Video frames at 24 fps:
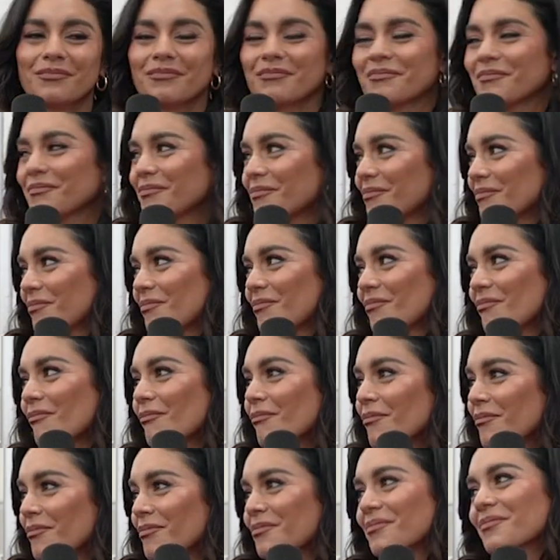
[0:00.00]

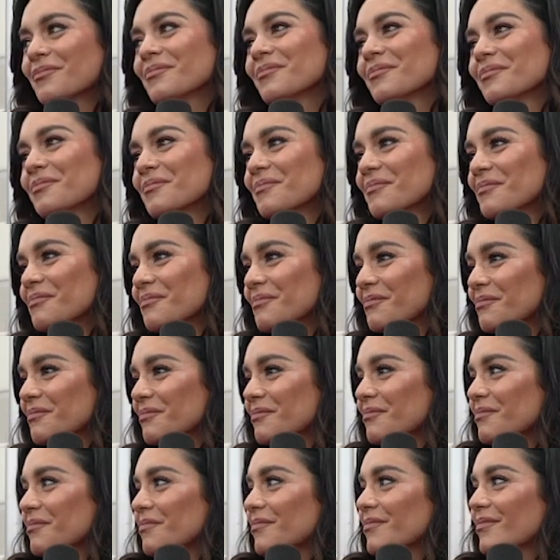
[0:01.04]

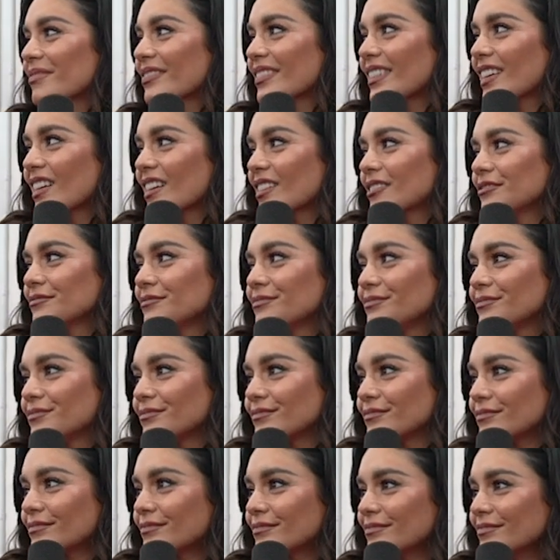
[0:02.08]

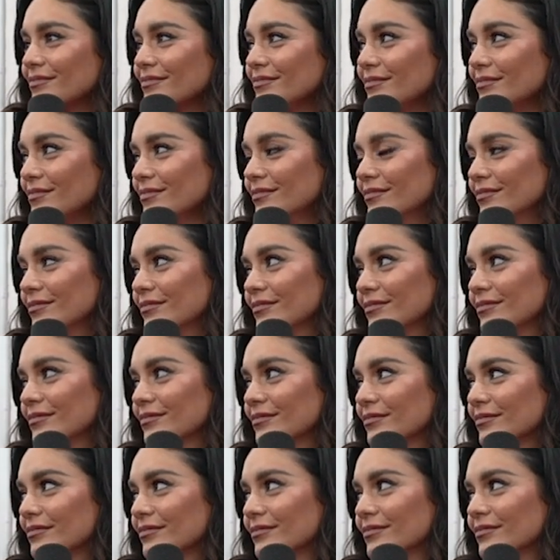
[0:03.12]

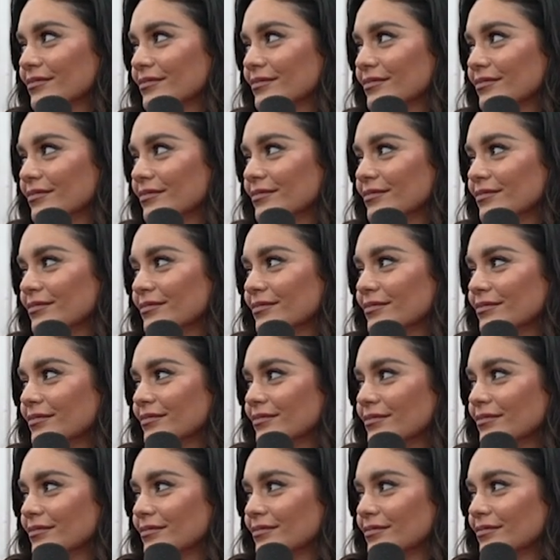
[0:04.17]

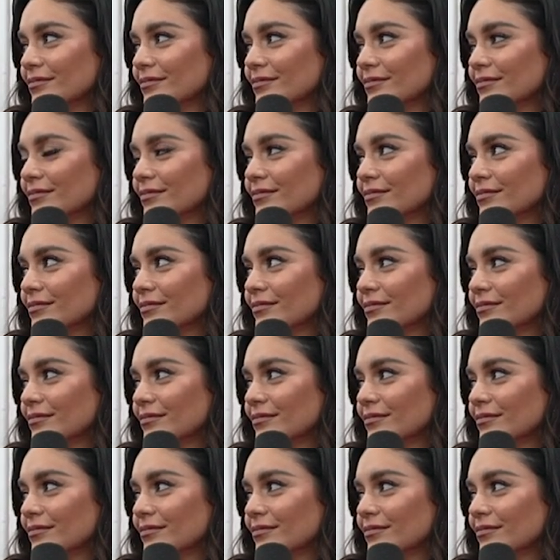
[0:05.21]
(silent)